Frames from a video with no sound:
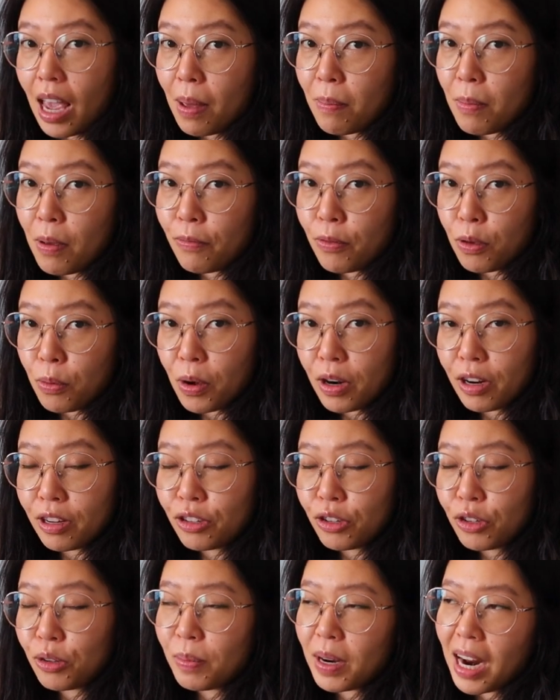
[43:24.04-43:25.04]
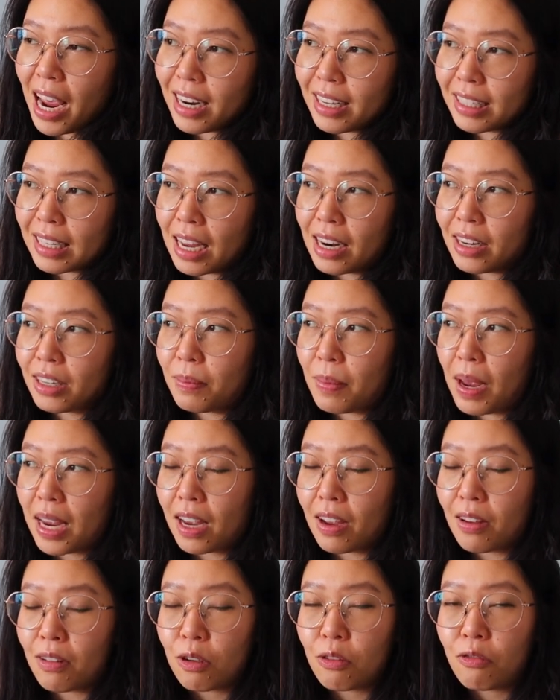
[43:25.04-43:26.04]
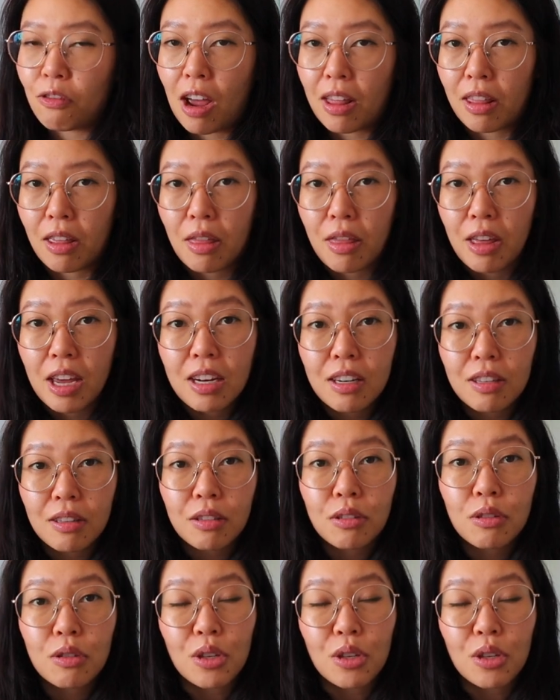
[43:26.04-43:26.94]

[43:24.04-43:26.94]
hem if you wanted to, but I decided to make it rather thin.